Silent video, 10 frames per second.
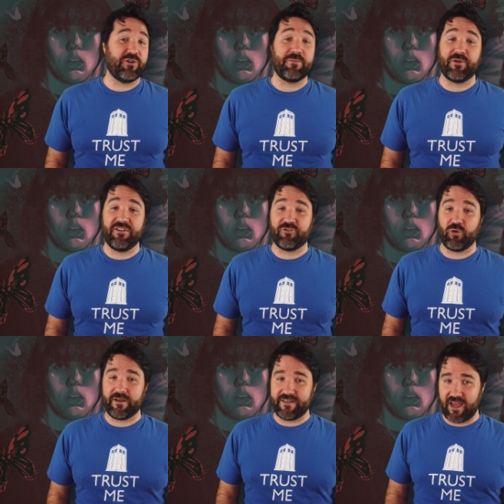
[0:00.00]
during
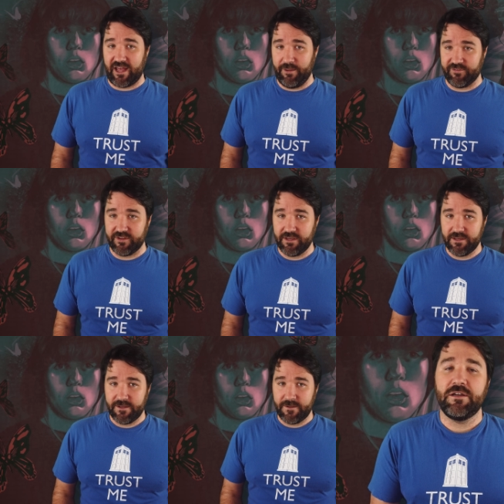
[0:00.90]
prehistoric times.
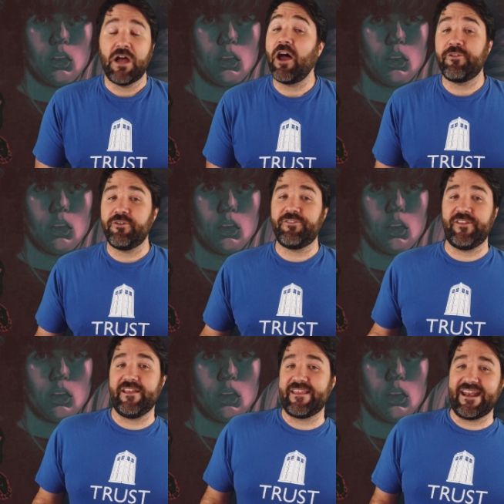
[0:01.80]
Others
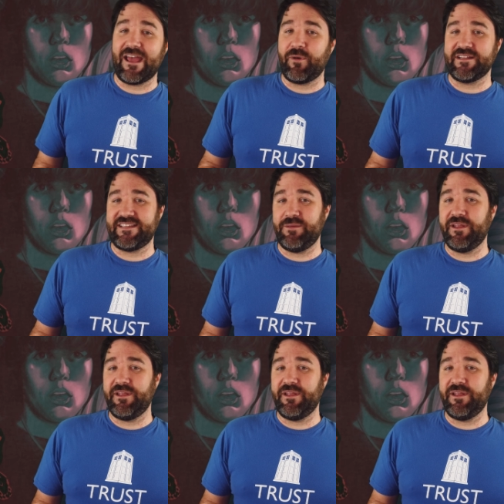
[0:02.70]
think that MIT